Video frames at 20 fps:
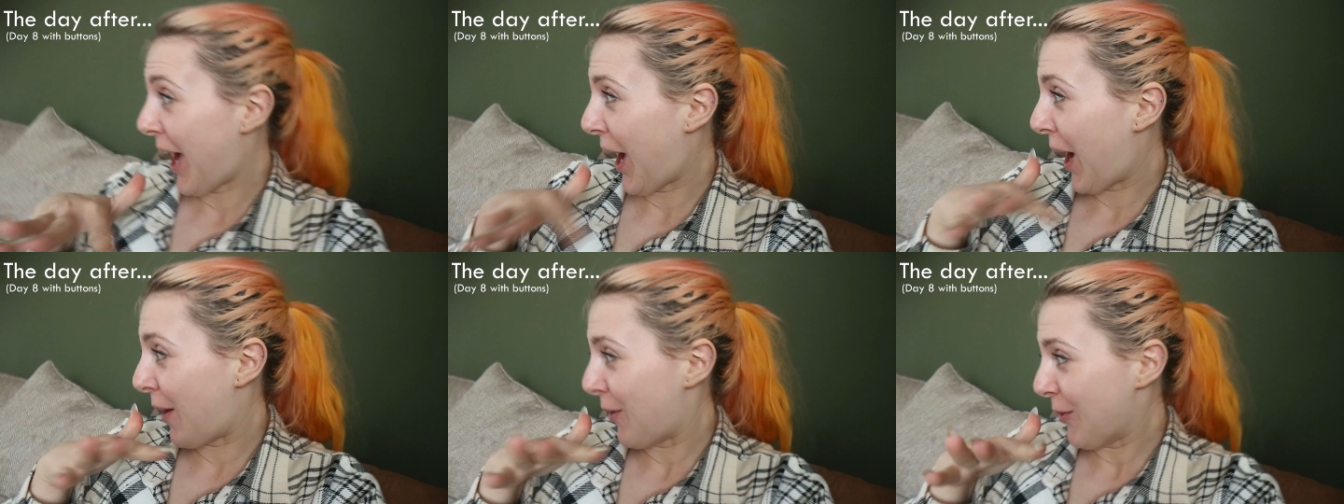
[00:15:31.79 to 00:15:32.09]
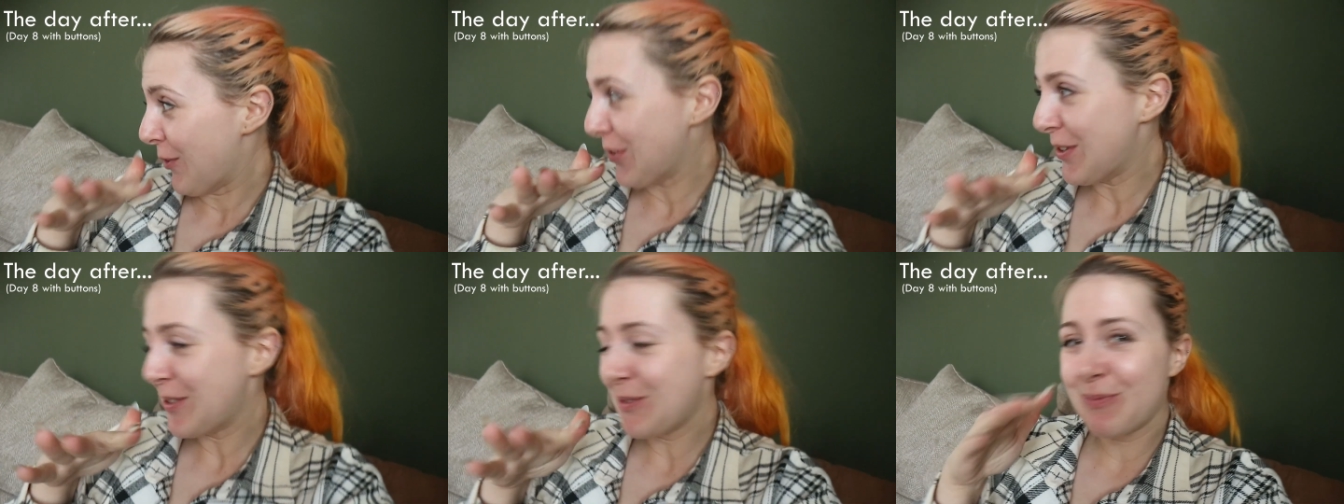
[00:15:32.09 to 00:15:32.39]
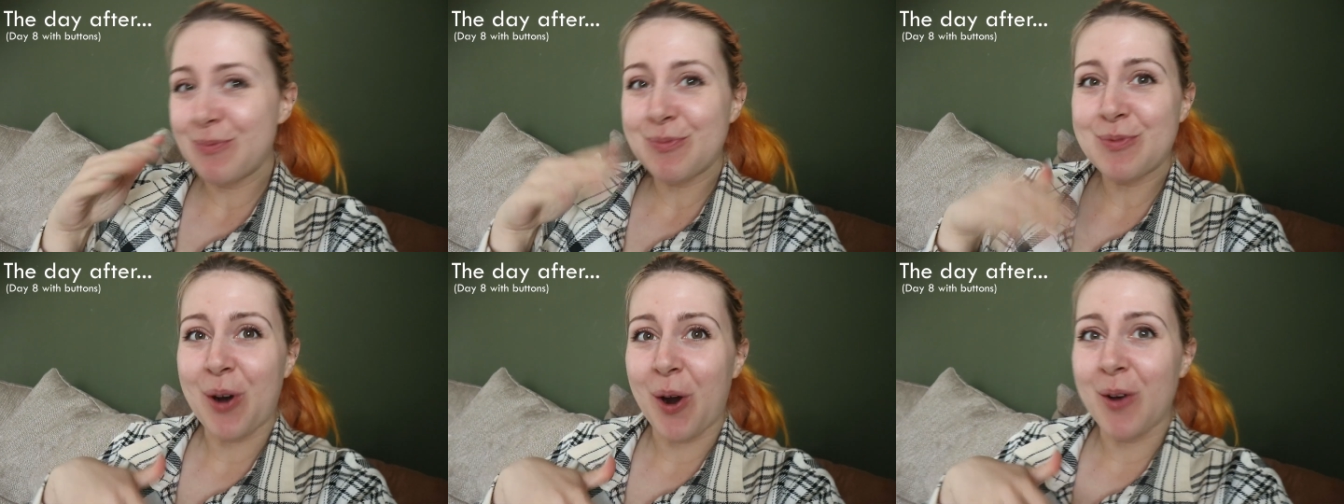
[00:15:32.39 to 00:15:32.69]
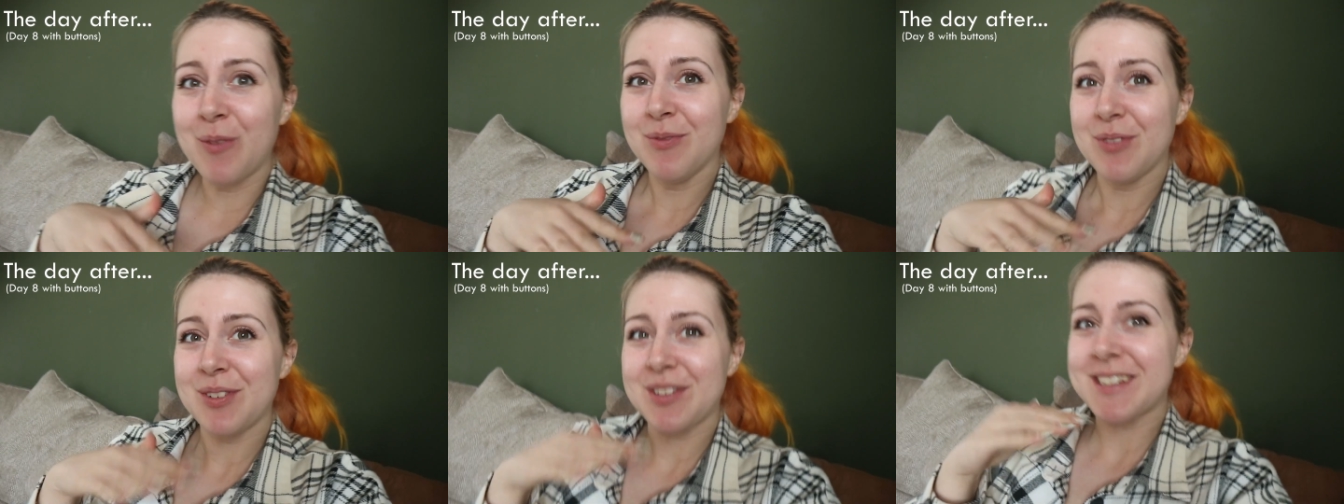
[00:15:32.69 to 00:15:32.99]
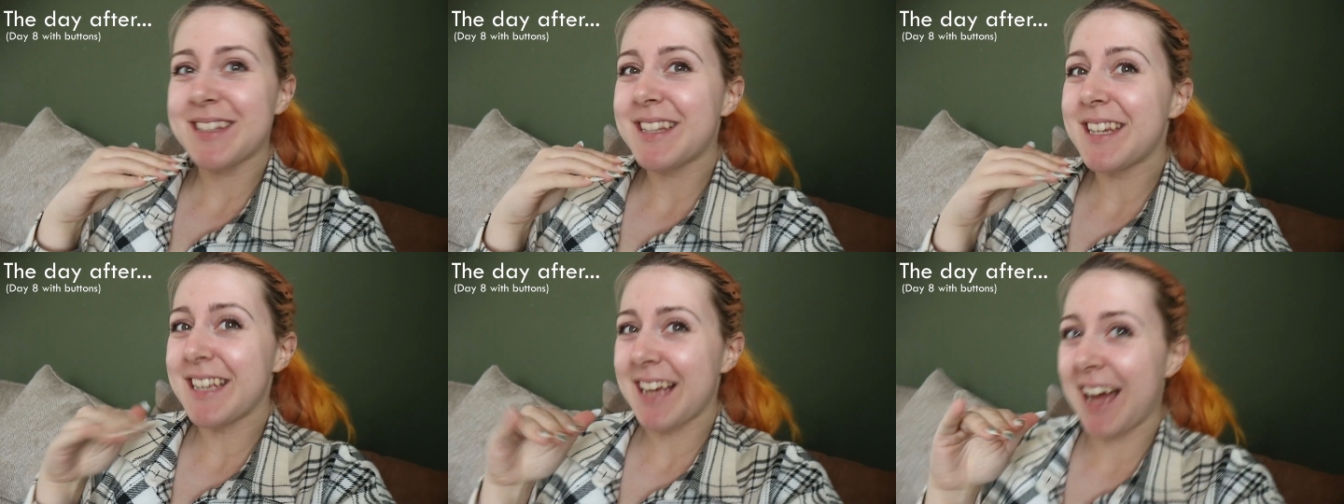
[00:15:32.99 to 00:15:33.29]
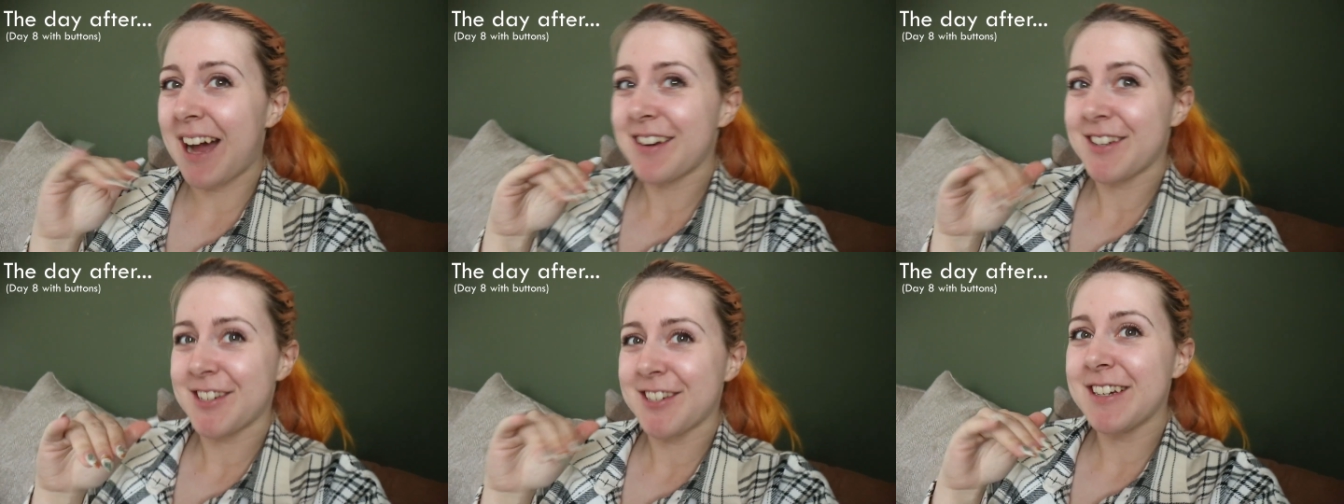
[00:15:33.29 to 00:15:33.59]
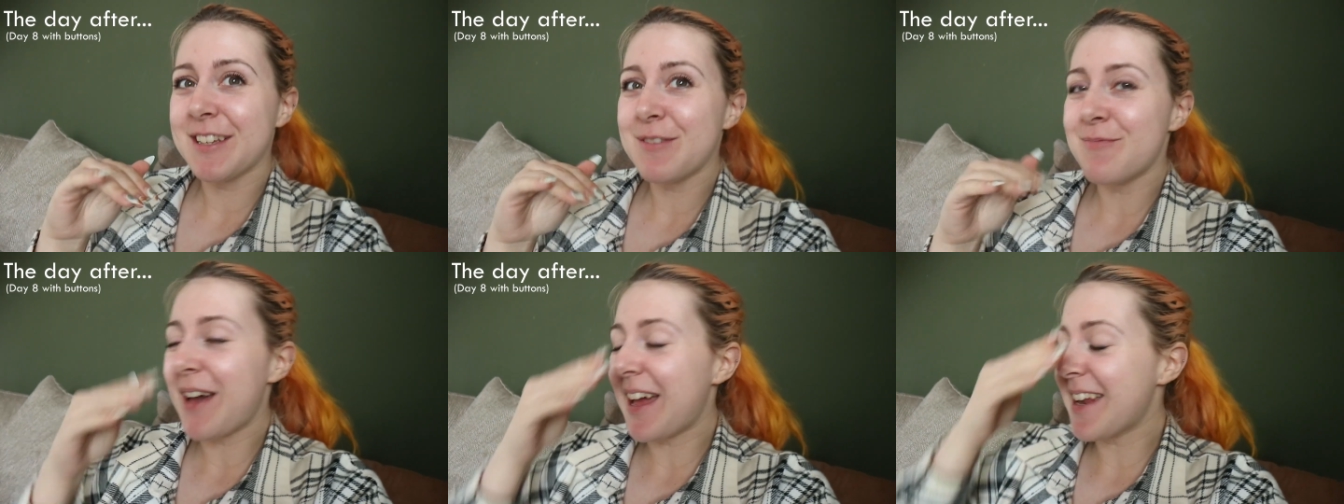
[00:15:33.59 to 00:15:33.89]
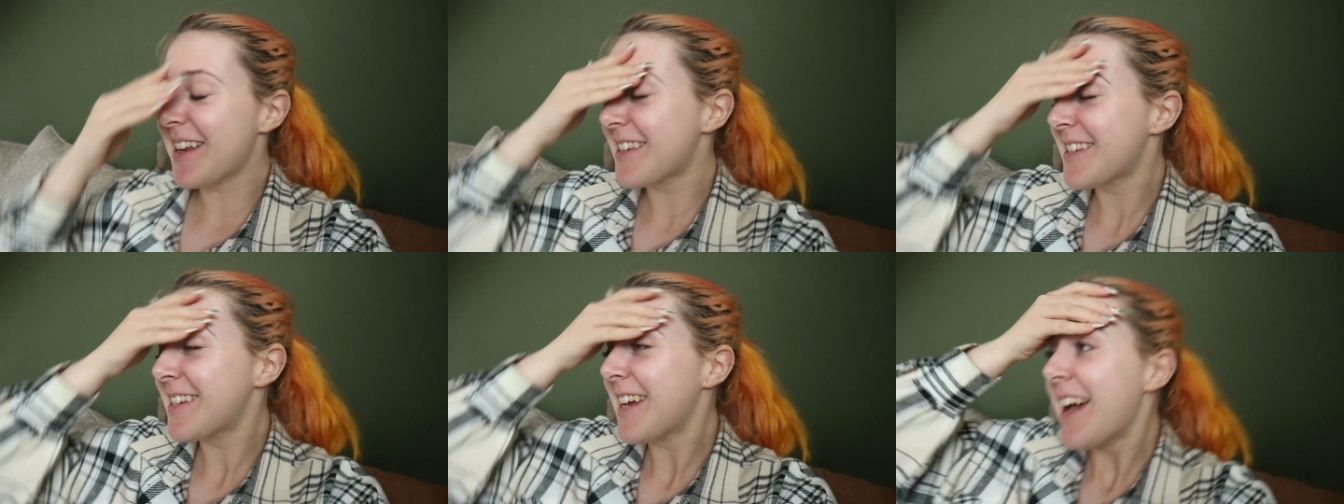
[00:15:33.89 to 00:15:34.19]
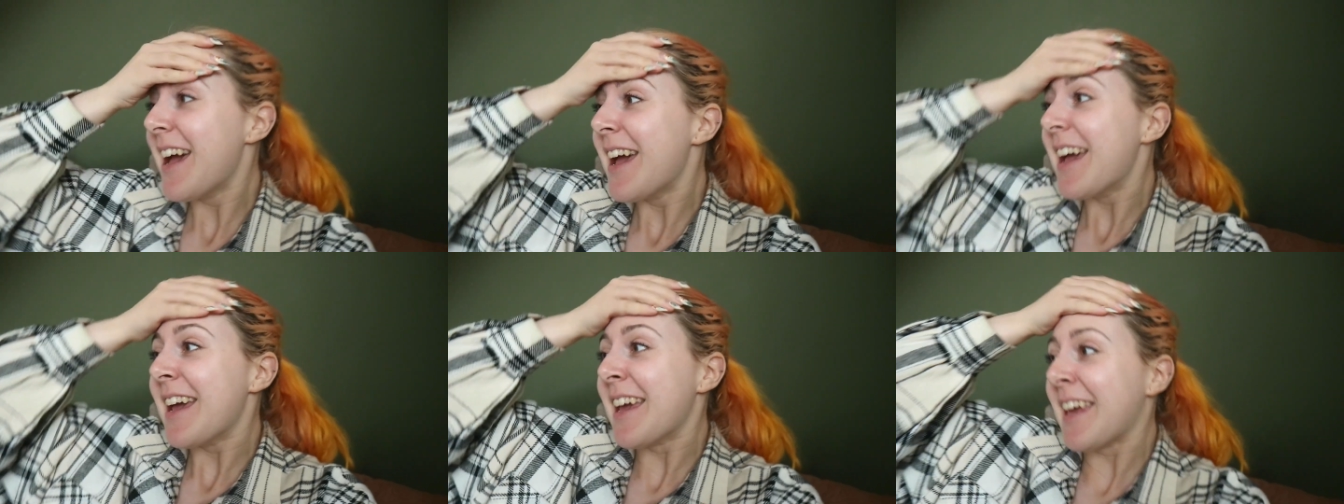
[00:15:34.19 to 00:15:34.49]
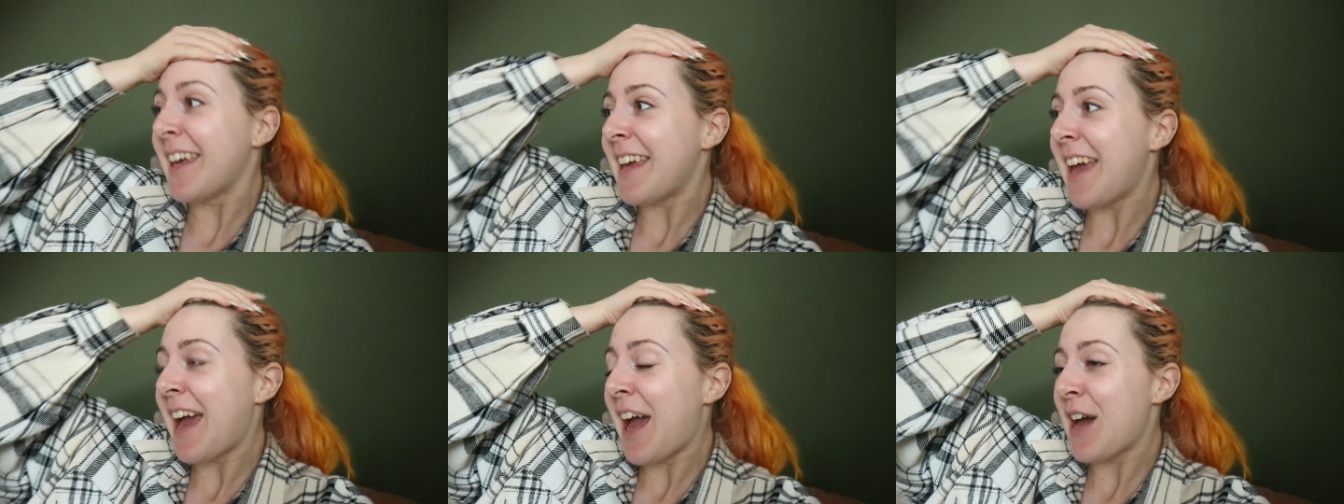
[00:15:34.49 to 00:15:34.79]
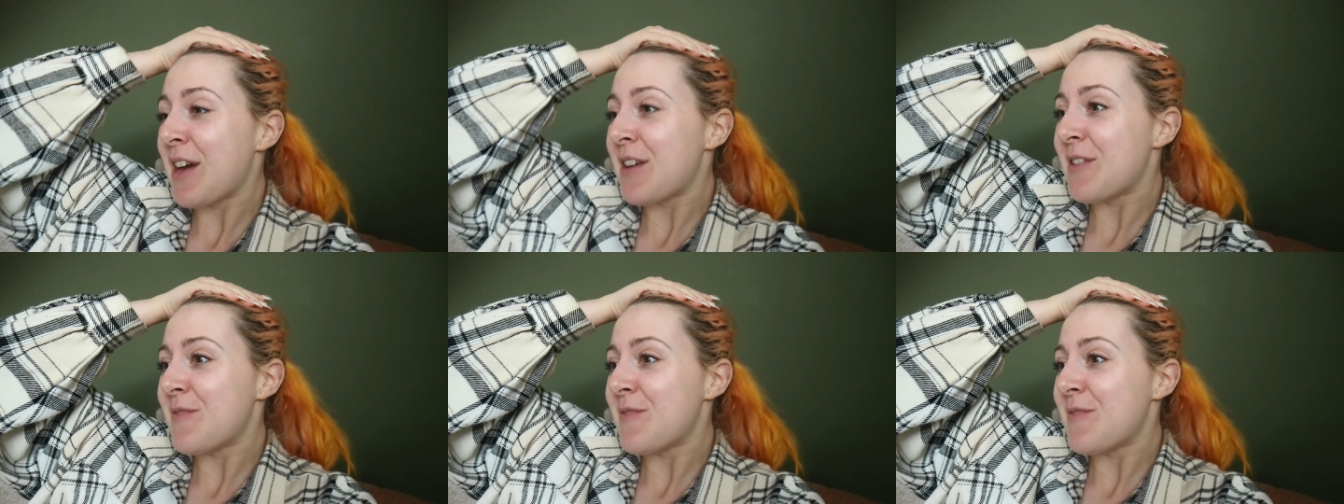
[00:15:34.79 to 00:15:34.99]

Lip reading: out prompt that he actually meant. He